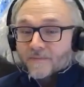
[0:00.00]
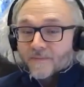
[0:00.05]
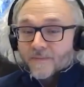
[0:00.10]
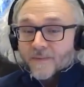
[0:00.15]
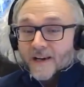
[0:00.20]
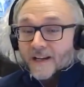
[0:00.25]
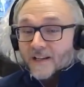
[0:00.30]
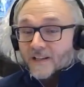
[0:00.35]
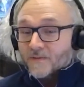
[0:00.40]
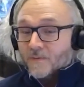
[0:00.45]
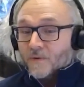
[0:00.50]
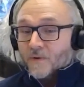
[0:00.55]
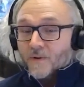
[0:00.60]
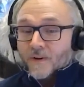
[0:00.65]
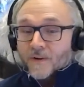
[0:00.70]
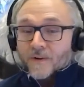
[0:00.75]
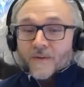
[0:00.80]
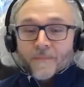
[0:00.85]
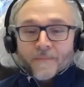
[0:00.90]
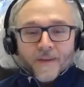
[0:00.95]

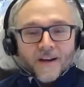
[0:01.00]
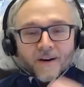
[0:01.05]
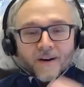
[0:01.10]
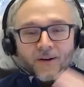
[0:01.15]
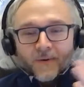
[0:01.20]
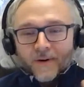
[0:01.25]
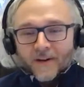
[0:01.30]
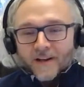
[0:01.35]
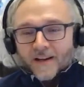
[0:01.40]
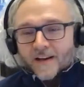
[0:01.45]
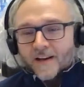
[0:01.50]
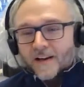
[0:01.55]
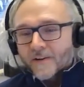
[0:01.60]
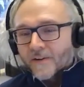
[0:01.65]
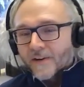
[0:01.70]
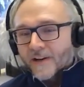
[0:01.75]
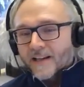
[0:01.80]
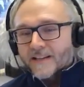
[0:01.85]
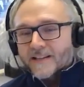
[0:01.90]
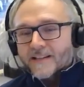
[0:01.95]
dashboard where you can go
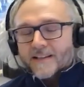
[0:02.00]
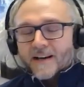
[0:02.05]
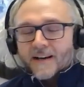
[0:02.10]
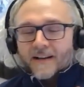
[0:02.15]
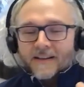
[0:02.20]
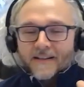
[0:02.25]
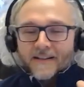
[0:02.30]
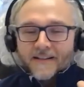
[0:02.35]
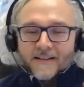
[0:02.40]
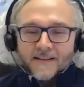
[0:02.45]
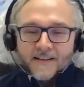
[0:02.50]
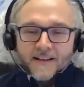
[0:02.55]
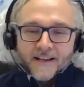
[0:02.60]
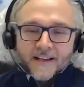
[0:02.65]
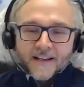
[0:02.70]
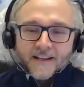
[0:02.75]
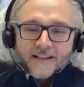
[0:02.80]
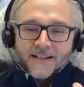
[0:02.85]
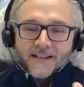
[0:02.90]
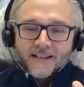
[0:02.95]
and get Salih's
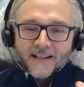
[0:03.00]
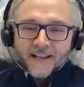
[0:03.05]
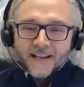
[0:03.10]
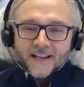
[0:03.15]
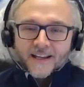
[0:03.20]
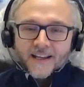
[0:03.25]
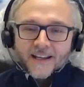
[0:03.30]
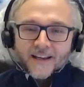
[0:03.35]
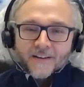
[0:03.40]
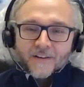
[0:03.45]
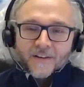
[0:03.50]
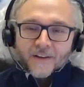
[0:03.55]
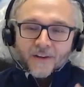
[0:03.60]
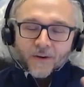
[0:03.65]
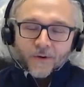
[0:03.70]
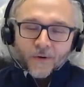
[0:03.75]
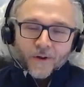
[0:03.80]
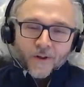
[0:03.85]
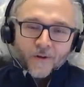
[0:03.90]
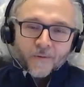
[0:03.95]
latest thinking on the
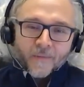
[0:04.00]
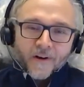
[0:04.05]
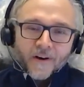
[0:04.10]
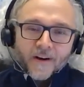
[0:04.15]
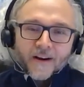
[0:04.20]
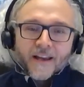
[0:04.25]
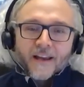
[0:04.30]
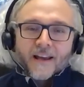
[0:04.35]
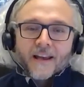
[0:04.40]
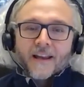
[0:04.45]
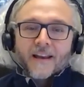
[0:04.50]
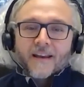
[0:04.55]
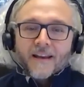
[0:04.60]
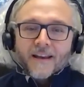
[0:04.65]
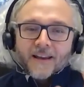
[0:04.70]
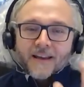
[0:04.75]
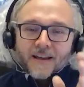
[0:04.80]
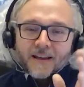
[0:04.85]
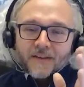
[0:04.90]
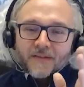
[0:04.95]
oil market.
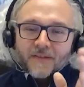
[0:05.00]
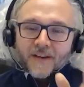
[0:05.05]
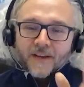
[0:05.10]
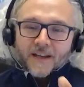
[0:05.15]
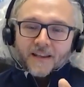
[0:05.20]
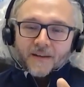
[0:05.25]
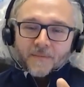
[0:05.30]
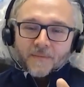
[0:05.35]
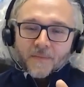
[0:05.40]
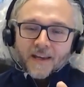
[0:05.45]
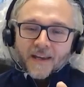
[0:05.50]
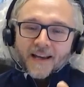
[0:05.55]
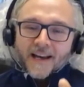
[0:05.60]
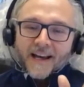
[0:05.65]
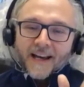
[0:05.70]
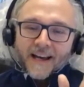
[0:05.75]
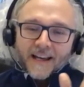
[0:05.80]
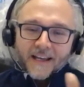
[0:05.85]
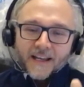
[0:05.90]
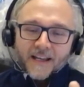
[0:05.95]
You've got the
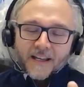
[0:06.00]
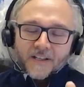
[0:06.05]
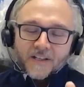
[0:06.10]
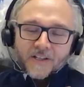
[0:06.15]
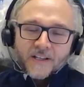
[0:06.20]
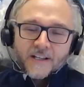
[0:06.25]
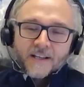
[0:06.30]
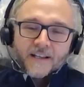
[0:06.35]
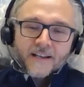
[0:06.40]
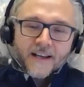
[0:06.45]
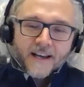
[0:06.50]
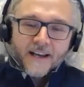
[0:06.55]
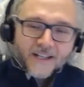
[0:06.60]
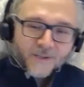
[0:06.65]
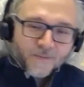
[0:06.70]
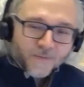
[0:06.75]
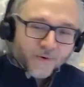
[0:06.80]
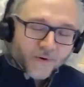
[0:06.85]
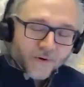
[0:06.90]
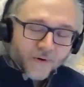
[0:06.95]
BI EGen
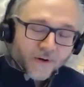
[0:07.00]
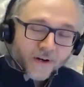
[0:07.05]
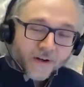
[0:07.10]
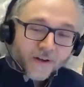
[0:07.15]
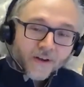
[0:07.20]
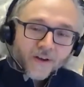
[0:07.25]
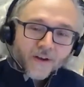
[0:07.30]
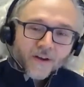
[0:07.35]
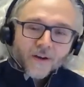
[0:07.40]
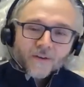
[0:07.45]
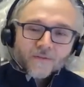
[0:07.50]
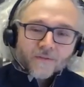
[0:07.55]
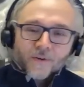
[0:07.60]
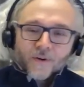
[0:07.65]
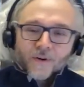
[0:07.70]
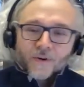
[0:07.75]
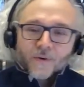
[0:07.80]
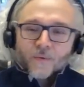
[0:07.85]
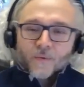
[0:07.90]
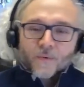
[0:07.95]
dashboard
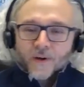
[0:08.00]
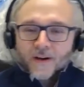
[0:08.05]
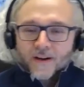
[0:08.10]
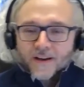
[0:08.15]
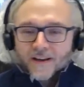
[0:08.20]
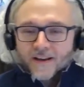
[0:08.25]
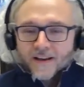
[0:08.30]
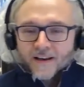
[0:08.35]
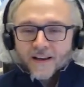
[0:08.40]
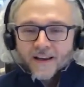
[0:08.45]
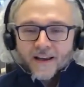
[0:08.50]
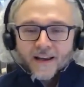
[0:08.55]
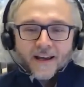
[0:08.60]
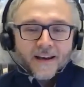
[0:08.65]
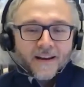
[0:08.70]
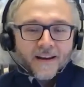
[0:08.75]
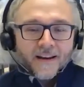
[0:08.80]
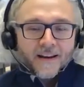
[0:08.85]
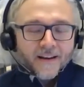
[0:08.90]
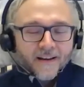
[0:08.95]
for where you can get
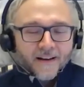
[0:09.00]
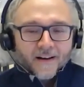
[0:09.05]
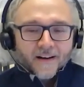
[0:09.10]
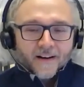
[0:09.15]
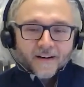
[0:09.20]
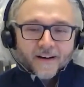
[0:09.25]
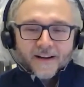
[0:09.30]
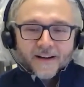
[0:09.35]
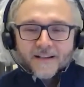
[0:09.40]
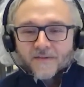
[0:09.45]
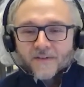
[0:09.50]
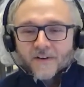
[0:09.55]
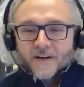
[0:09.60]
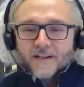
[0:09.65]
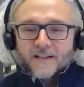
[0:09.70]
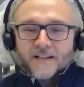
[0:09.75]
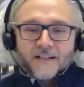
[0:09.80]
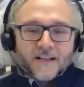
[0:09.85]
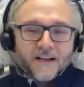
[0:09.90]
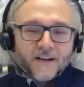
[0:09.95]
all kinds of great
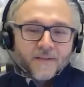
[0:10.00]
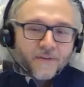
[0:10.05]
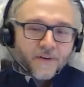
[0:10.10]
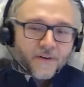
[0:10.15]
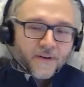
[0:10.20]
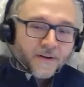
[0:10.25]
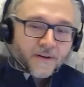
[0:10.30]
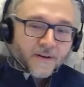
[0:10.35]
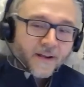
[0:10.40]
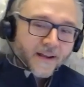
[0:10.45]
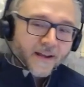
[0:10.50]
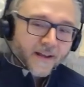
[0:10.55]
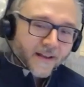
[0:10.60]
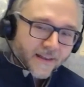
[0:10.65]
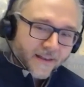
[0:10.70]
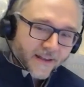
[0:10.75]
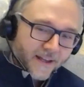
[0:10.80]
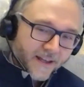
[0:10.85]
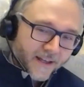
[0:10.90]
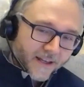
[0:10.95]
stuff on
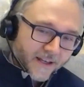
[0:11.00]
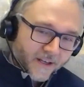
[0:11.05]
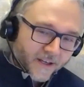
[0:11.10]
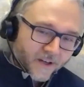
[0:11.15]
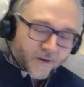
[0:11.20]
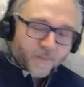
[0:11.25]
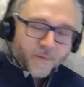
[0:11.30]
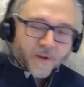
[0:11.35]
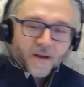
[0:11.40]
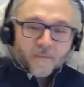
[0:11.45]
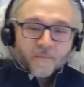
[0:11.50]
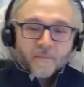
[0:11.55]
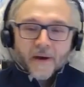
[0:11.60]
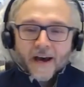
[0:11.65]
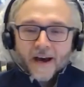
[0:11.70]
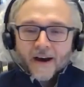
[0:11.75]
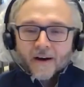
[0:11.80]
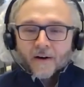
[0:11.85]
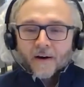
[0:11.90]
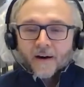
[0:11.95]
the European
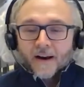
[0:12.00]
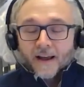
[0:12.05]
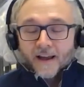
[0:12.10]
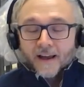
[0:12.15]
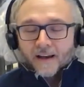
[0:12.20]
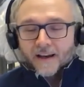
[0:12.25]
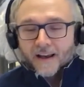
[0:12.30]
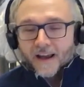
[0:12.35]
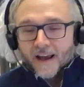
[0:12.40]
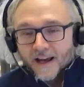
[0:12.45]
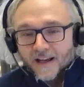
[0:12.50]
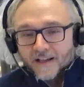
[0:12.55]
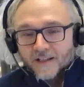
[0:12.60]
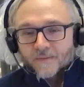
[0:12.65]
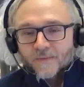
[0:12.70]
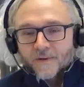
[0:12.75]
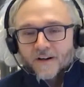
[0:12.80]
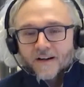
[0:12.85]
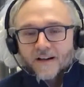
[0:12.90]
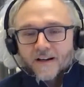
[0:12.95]
power and gas
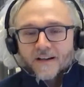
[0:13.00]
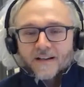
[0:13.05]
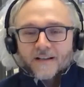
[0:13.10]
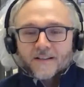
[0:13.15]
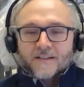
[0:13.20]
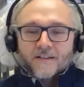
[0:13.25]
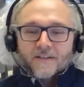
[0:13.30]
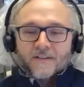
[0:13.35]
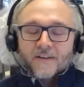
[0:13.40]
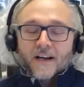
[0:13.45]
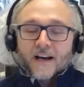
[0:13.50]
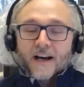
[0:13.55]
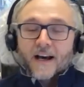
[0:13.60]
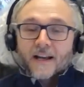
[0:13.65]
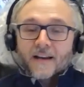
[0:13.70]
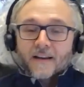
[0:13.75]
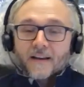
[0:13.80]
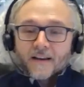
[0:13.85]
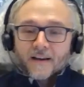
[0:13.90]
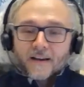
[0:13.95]
markets. You've got
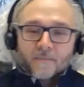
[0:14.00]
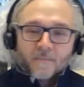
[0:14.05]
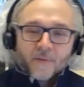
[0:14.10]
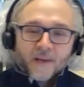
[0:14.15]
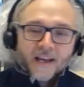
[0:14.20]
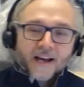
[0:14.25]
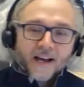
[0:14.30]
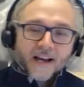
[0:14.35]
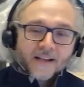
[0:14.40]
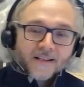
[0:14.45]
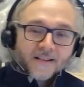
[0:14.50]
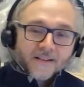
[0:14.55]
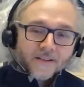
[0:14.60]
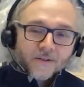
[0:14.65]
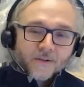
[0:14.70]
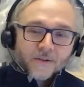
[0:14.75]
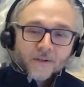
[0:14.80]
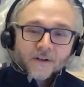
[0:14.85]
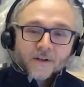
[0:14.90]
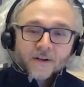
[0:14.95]
the BI
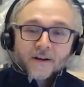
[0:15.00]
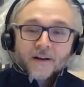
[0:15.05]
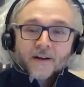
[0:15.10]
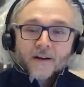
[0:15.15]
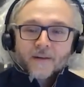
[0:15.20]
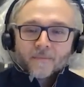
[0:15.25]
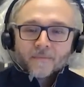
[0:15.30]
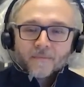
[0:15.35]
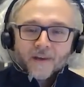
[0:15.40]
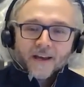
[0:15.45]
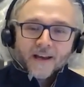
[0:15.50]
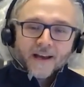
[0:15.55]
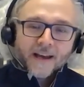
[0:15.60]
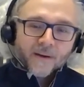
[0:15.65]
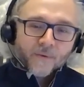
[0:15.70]
solar, BI